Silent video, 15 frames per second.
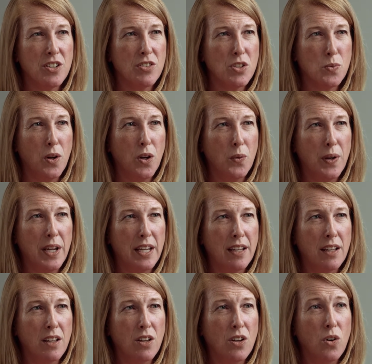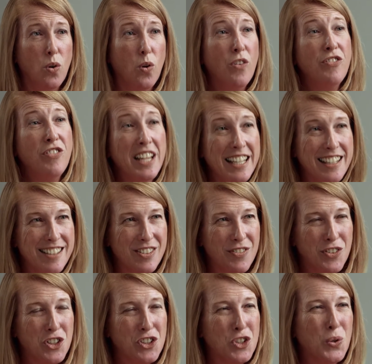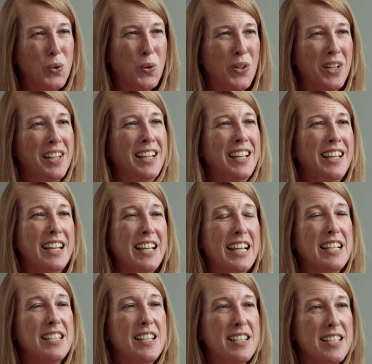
of swallowing, or FEES for short, is a